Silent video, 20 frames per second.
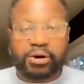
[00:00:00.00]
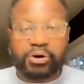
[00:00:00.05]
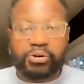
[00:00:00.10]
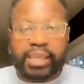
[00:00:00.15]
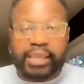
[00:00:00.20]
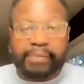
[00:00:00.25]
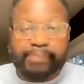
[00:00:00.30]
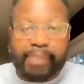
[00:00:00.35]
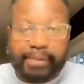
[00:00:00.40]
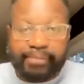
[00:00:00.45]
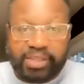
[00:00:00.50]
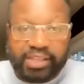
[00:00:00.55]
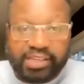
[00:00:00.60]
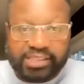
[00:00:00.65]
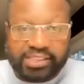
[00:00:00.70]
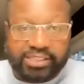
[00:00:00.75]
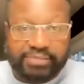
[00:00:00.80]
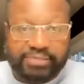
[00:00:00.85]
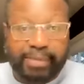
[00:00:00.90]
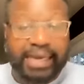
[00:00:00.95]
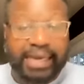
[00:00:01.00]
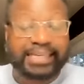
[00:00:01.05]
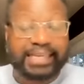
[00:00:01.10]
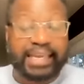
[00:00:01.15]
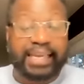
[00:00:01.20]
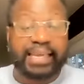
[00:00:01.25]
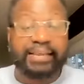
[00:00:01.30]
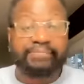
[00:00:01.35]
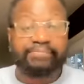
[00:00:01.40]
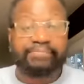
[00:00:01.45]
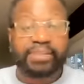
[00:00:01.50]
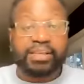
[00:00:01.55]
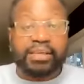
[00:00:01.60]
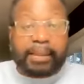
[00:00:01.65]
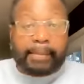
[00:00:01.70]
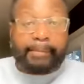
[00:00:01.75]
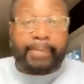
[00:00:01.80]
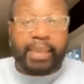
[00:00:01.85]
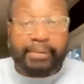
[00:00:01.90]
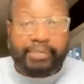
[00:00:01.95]
Okay, maybe this is my day.
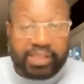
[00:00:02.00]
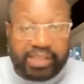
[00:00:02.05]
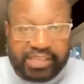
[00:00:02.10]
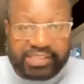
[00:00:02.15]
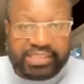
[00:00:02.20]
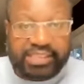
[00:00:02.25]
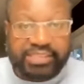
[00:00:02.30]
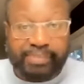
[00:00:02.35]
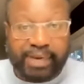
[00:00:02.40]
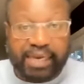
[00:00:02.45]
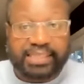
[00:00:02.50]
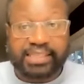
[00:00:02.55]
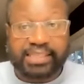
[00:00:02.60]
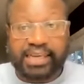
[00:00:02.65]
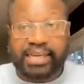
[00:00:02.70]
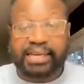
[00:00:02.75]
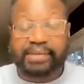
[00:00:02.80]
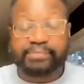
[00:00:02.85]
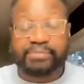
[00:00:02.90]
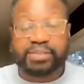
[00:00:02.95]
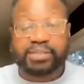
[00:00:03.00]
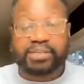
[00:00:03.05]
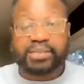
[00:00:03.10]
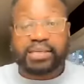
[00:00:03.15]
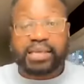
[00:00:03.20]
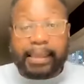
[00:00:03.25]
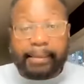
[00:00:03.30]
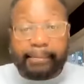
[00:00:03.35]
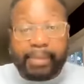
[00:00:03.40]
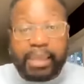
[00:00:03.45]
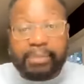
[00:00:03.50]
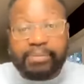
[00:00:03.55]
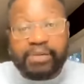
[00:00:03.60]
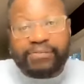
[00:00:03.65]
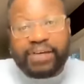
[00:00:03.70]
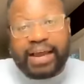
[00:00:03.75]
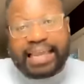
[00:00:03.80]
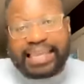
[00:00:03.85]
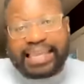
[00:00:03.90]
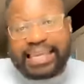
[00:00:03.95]
Maybe this is my time maybe
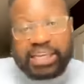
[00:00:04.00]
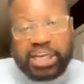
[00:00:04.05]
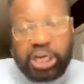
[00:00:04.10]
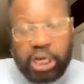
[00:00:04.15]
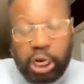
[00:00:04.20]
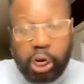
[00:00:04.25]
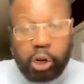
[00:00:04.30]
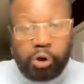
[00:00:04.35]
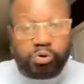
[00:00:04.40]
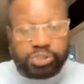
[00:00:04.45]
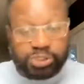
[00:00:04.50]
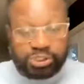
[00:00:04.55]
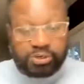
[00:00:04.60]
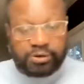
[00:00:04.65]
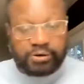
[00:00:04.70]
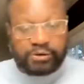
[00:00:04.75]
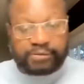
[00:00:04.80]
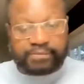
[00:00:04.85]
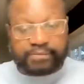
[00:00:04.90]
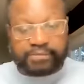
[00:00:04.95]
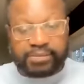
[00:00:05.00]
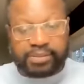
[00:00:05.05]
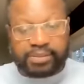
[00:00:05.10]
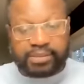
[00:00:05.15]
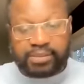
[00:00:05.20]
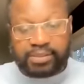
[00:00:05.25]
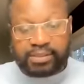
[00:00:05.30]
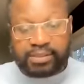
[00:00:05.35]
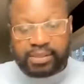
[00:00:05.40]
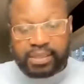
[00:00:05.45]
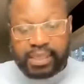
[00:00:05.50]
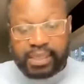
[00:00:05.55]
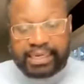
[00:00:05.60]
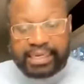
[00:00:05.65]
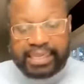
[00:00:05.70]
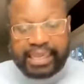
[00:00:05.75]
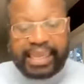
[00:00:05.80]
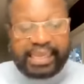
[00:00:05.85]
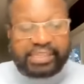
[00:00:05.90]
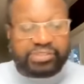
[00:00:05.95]
if I get closer
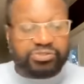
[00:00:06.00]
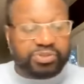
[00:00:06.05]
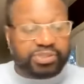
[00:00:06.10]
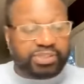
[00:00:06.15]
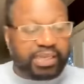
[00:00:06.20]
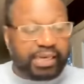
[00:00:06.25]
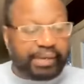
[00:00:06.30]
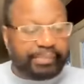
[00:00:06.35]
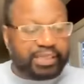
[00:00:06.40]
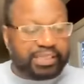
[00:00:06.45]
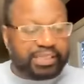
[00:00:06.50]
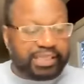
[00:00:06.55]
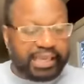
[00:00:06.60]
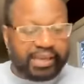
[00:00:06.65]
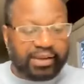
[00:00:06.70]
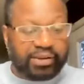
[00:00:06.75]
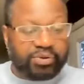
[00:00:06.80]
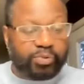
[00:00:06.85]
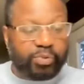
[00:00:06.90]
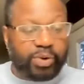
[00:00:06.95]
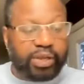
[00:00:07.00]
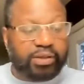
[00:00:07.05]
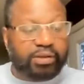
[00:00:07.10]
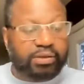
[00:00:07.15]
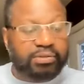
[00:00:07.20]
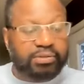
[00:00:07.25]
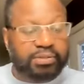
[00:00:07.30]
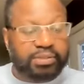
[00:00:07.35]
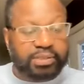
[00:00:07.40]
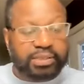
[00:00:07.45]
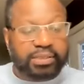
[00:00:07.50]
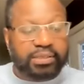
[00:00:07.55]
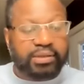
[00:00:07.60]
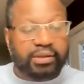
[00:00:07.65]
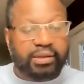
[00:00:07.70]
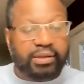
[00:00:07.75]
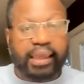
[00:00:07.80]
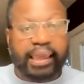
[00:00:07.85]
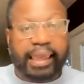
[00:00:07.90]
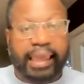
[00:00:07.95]
and the angel is coming down, well,
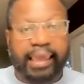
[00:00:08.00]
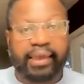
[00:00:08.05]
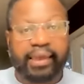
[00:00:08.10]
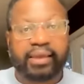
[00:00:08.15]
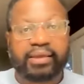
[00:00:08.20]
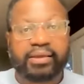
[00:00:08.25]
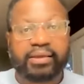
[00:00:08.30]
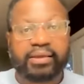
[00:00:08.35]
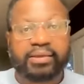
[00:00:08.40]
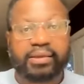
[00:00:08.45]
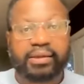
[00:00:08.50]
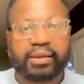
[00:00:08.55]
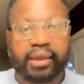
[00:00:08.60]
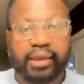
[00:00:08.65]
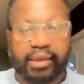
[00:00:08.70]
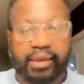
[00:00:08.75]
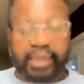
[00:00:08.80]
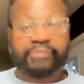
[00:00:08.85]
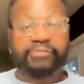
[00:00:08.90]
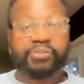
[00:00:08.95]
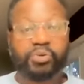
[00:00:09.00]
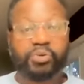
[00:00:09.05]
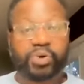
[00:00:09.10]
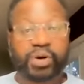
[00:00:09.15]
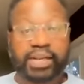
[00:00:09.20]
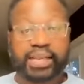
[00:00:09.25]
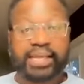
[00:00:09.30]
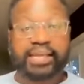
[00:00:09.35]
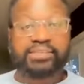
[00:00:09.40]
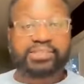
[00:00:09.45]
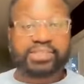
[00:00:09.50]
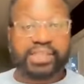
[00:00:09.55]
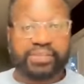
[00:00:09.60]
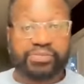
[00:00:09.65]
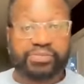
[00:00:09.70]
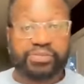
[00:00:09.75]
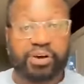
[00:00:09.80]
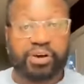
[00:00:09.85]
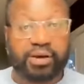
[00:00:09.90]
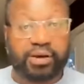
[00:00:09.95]
everyone has
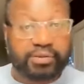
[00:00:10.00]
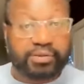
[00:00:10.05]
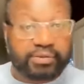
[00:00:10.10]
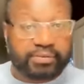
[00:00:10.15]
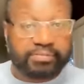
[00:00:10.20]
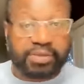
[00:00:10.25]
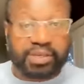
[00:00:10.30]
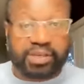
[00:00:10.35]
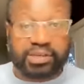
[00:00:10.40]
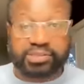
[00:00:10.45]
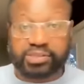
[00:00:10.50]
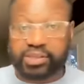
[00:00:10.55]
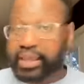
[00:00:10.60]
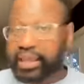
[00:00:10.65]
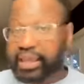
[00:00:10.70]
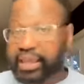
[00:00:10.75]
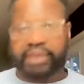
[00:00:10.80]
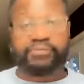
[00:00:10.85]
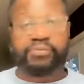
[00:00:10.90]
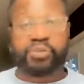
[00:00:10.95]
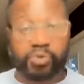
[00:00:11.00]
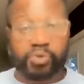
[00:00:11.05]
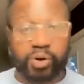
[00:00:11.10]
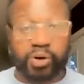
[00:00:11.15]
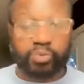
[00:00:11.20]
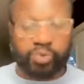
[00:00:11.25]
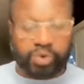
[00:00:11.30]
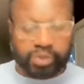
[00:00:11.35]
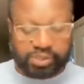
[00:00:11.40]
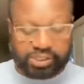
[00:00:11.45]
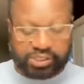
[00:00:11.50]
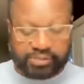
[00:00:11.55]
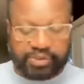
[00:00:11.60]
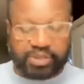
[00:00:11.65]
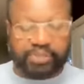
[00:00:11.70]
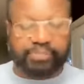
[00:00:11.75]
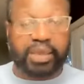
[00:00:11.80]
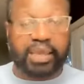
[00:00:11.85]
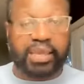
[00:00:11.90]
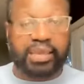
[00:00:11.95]
that thought because everyone wants to
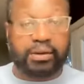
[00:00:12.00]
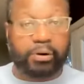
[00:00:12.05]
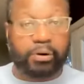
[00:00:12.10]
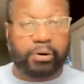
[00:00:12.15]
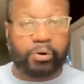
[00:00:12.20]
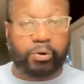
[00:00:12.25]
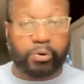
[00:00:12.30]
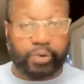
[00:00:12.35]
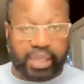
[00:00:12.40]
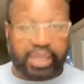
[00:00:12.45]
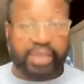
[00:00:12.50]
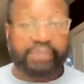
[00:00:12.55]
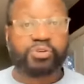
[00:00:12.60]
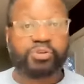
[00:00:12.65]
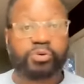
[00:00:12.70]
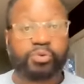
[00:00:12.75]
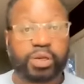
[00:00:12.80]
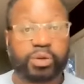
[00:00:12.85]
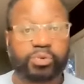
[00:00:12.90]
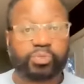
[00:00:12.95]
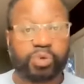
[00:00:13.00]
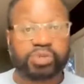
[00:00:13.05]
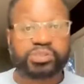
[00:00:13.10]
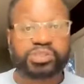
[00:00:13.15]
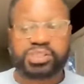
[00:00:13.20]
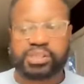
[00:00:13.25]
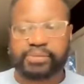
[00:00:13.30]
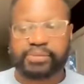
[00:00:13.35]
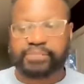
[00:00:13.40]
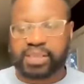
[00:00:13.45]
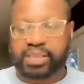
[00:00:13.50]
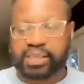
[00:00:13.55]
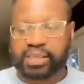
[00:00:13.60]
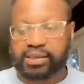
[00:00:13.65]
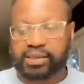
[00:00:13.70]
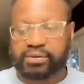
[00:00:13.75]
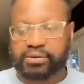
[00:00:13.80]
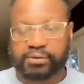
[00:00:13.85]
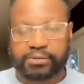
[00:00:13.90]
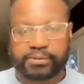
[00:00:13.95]
be made whole, everyone wants to be
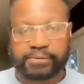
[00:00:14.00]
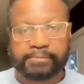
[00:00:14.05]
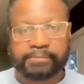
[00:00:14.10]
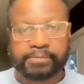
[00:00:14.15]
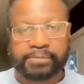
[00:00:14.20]
healed.